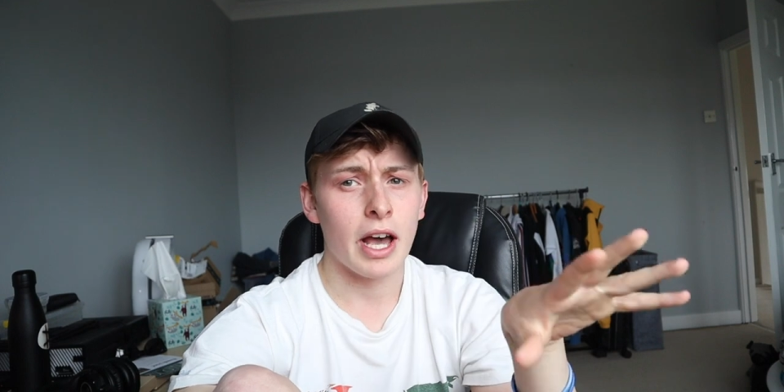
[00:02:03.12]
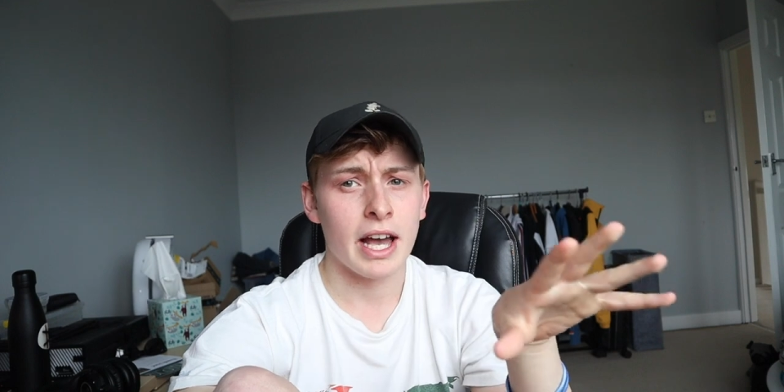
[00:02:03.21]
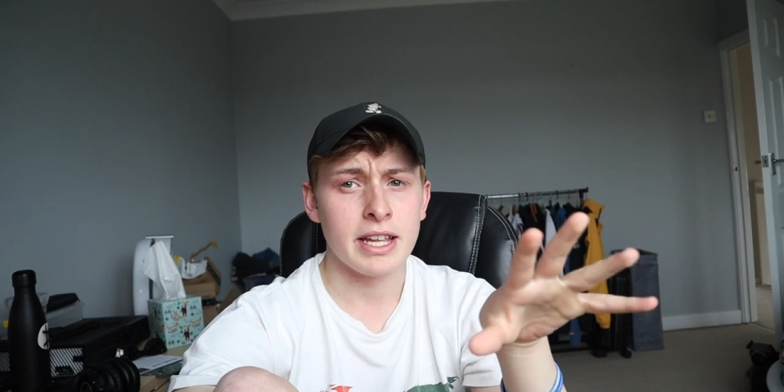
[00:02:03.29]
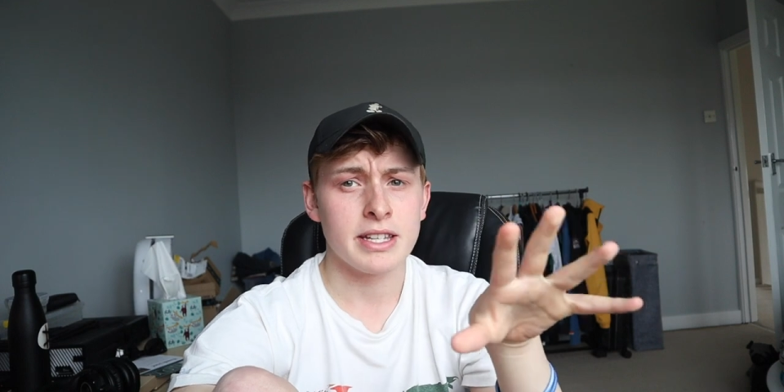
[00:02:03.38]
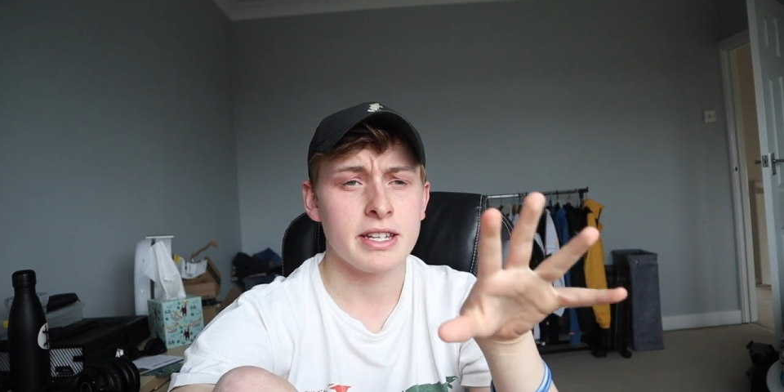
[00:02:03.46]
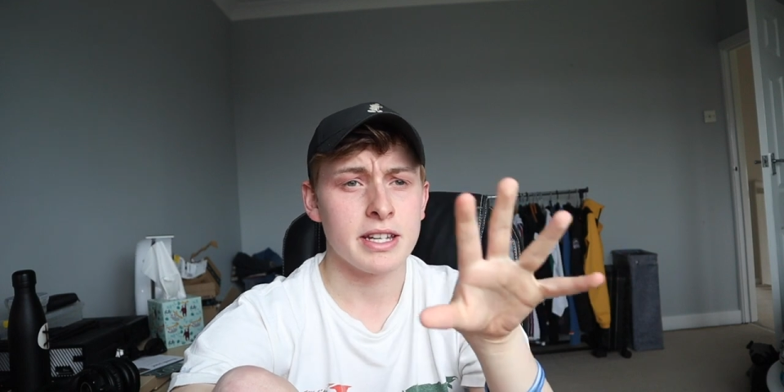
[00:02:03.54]

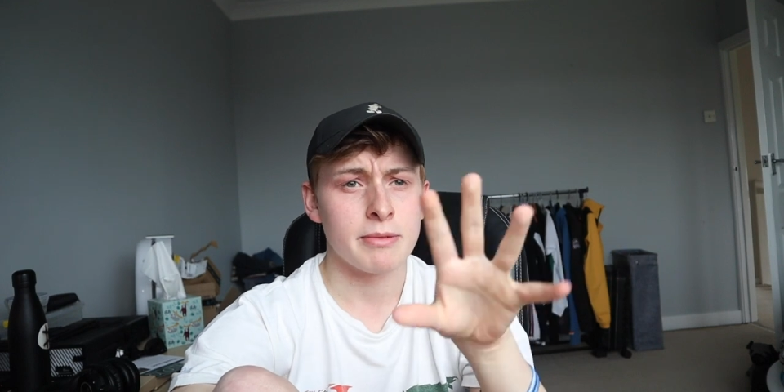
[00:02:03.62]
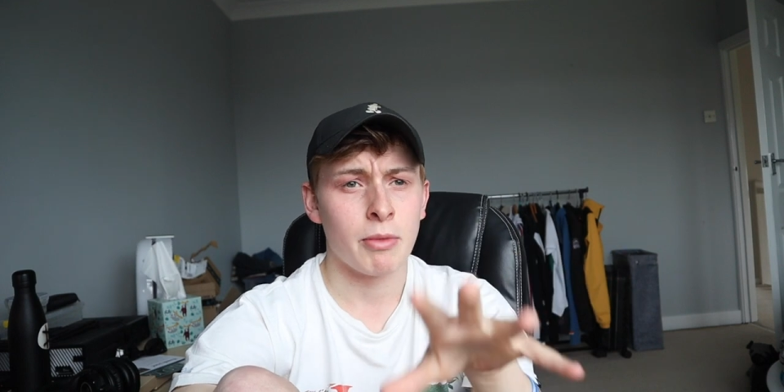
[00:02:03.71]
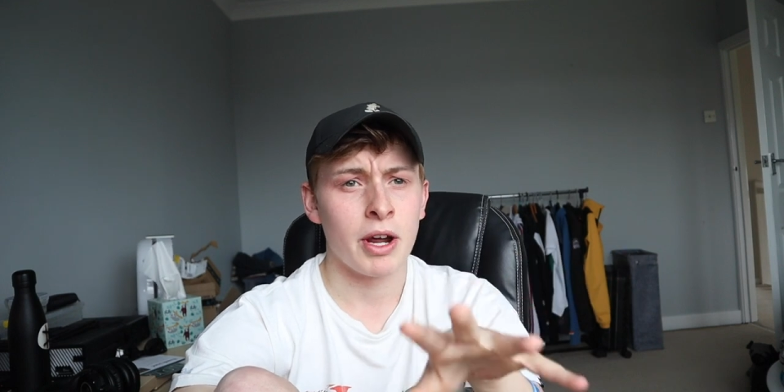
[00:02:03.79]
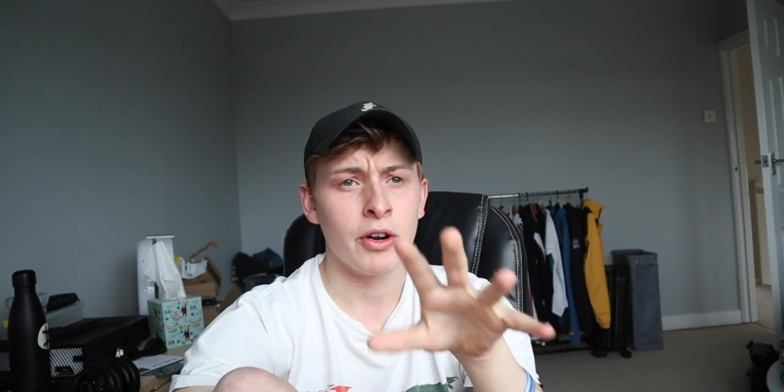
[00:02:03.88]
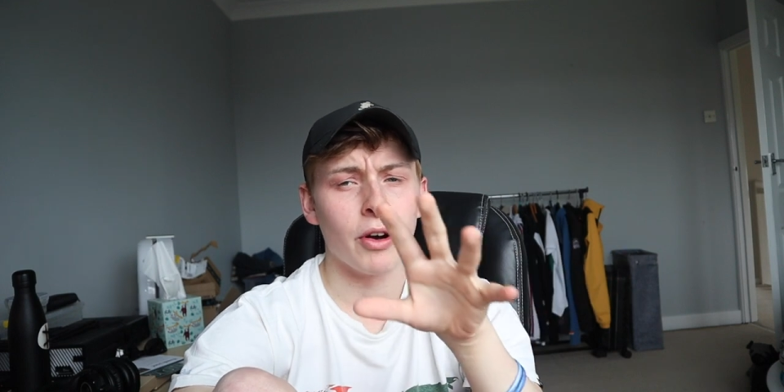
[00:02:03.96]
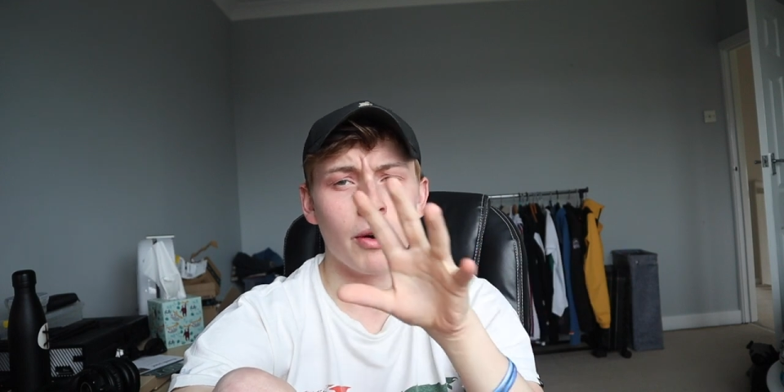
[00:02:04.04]
as this
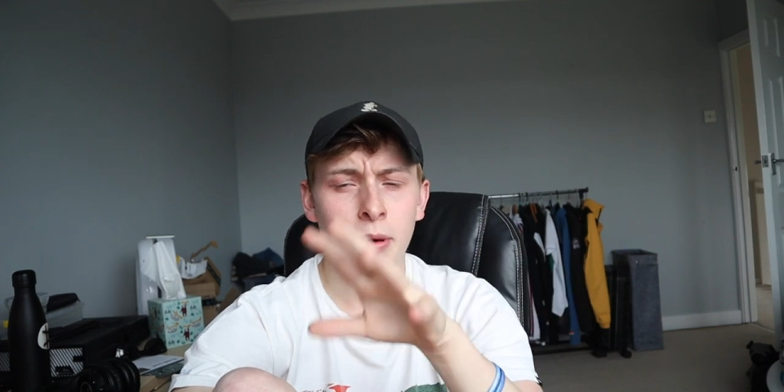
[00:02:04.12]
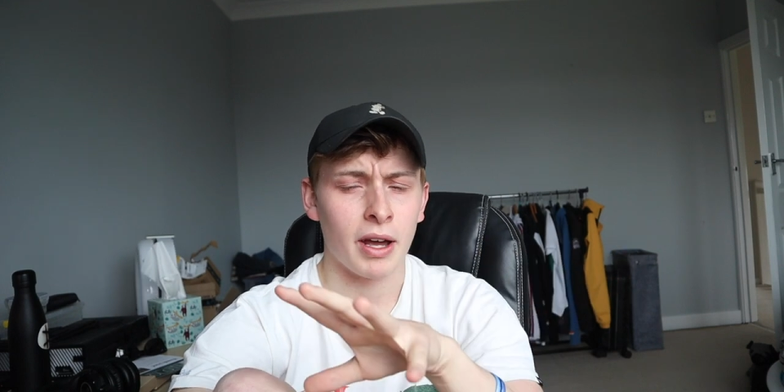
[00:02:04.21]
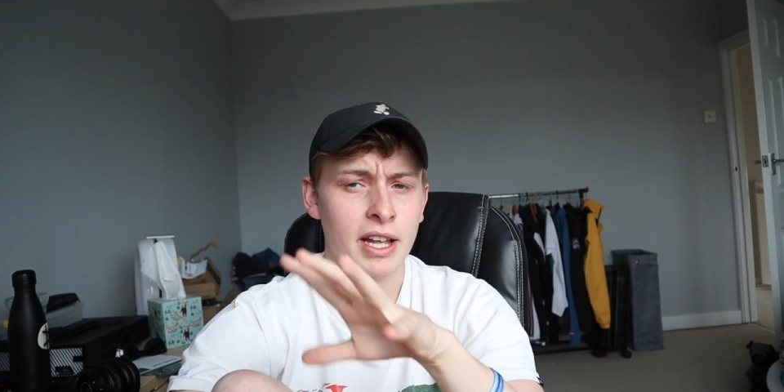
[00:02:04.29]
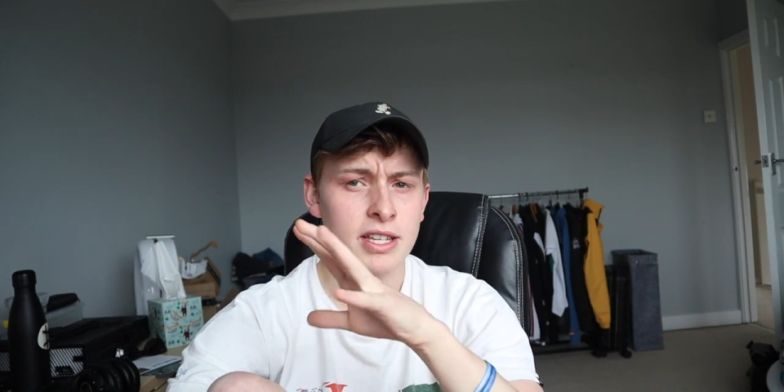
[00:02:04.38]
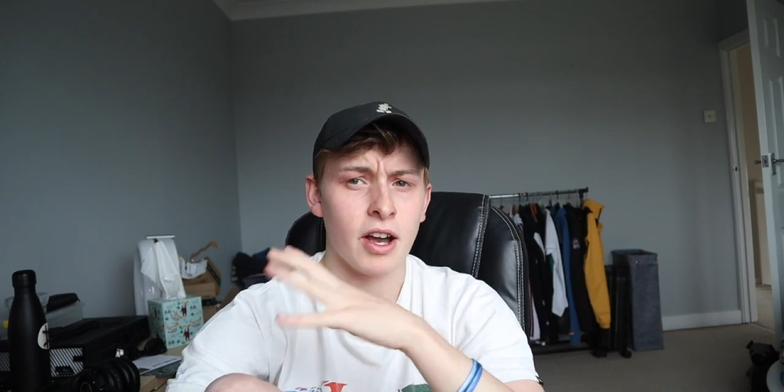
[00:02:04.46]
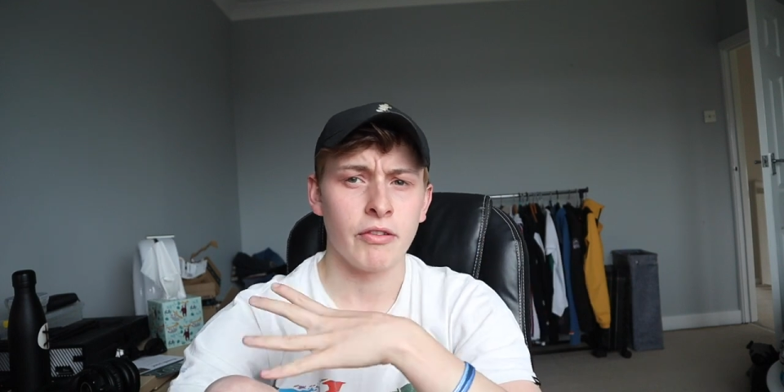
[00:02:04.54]
might not
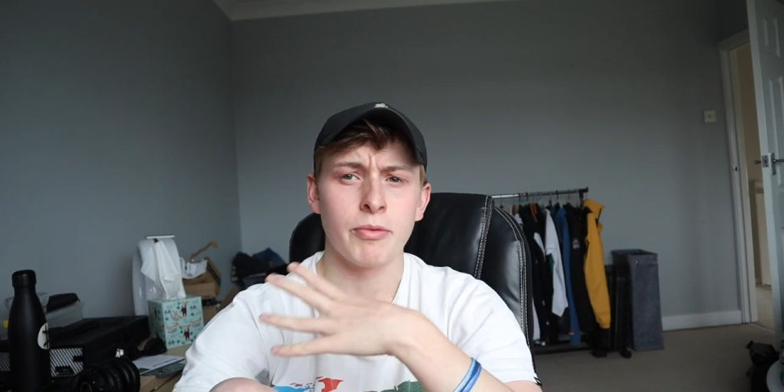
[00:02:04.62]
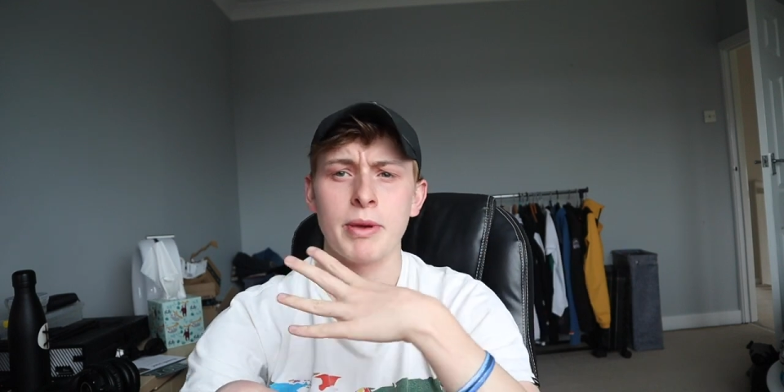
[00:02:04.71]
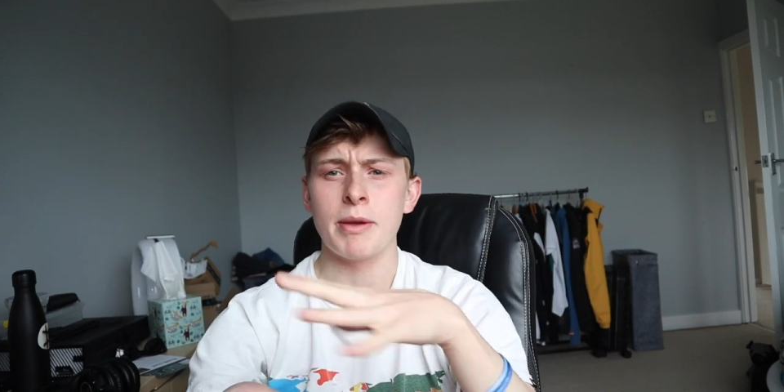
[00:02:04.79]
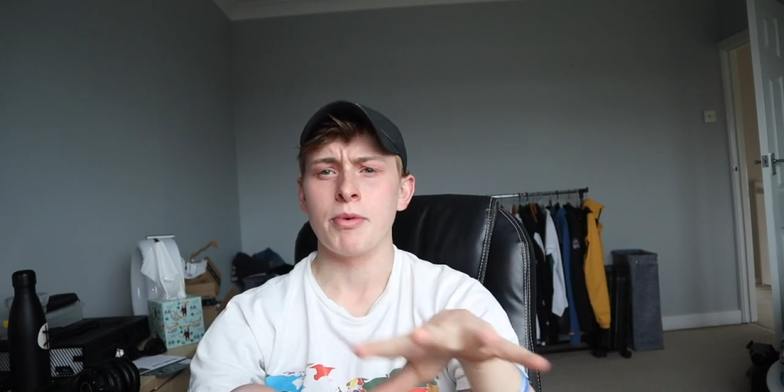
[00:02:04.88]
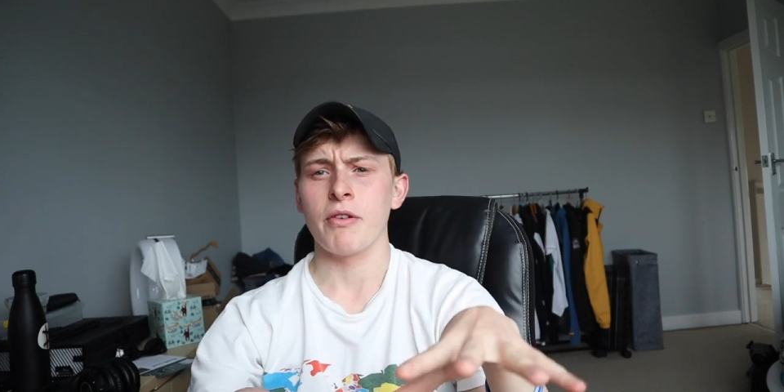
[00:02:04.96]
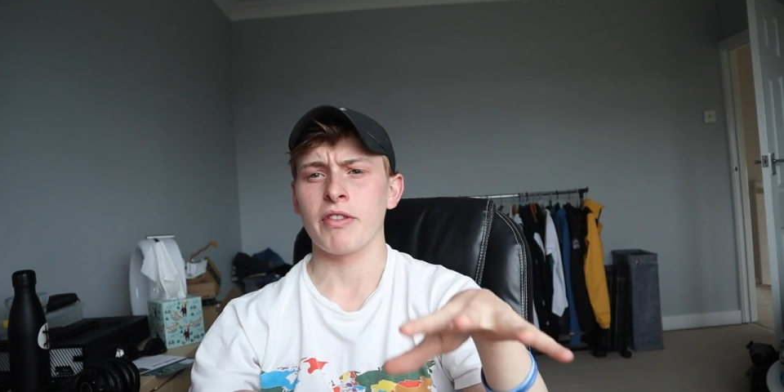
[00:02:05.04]
apply to other
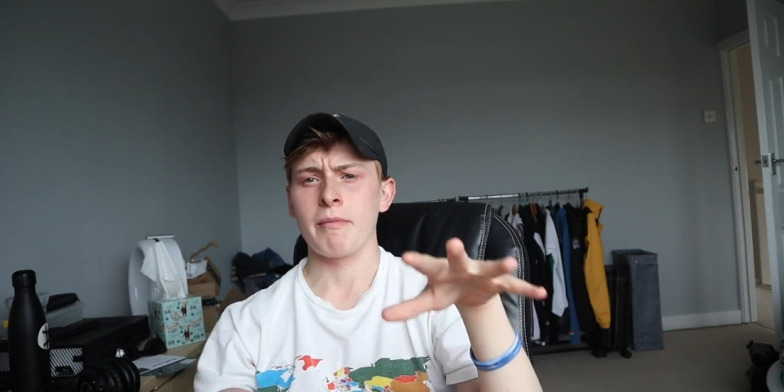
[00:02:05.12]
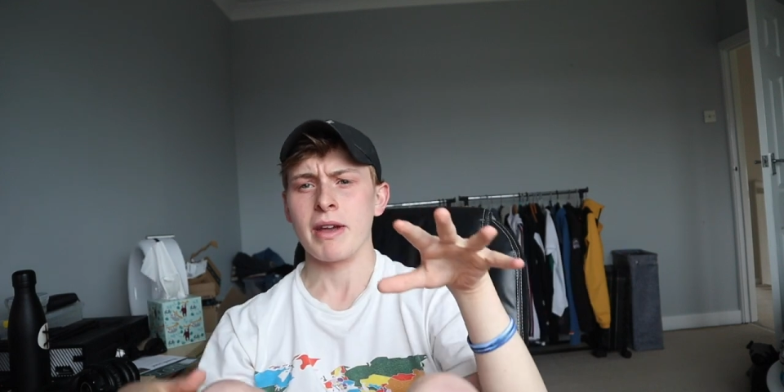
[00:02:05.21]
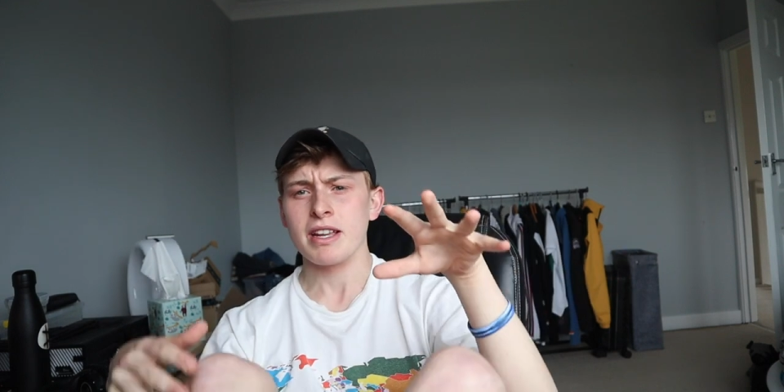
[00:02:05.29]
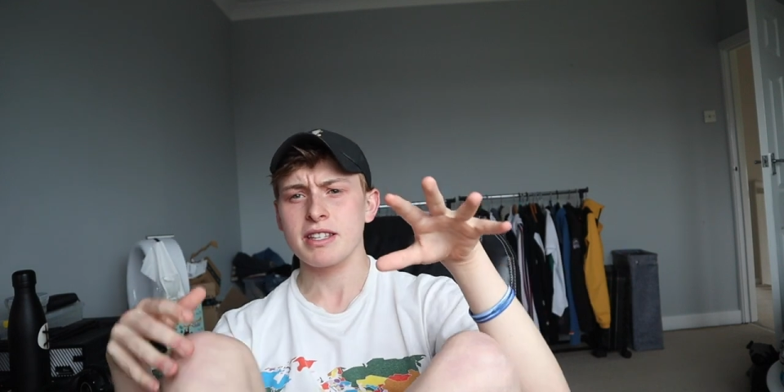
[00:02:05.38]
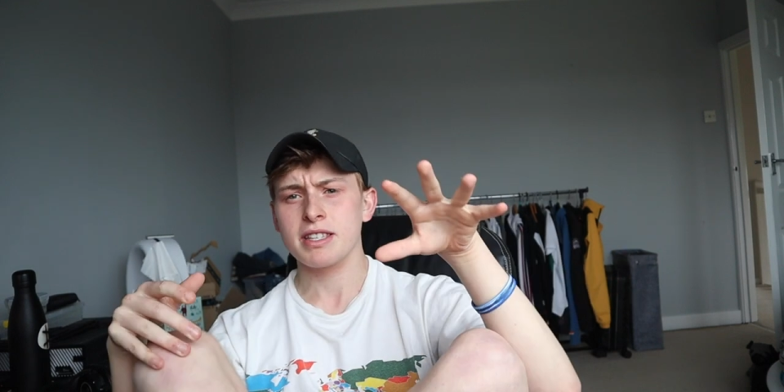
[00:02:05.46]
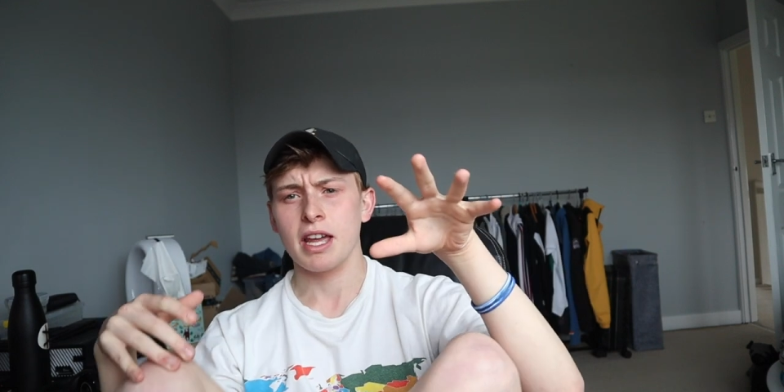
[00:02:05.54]
people, if that makes